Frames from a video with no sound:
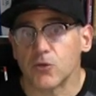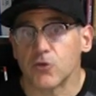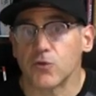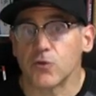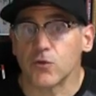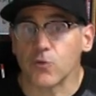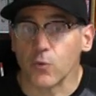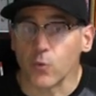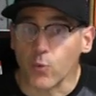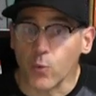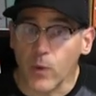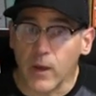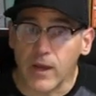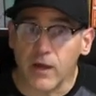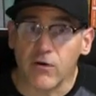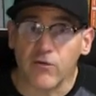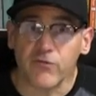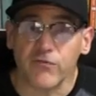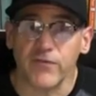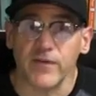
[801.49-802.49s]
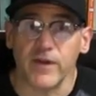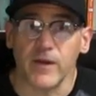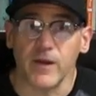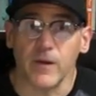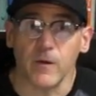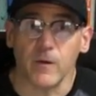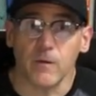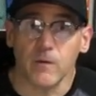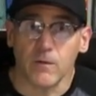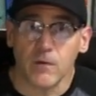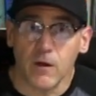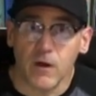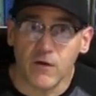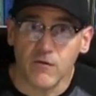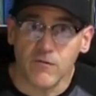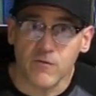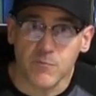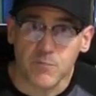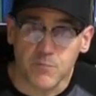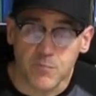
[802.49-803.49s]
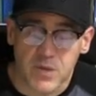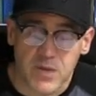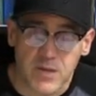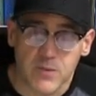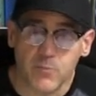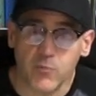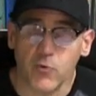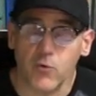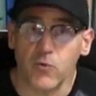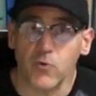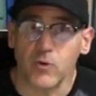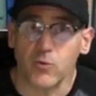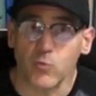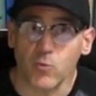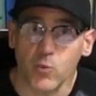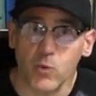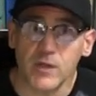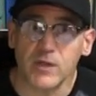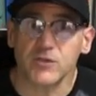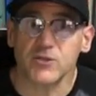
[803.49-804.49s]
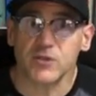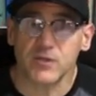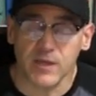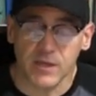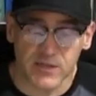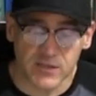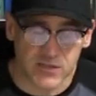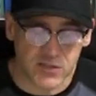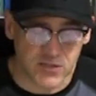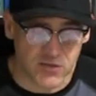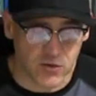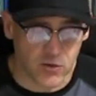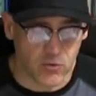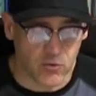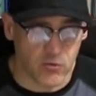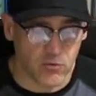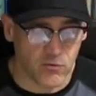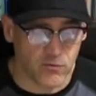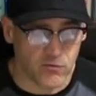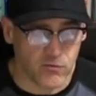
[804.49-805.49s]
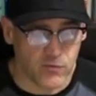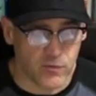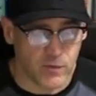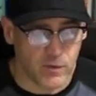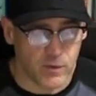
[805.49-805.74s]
to the welfare of the people in which they serve,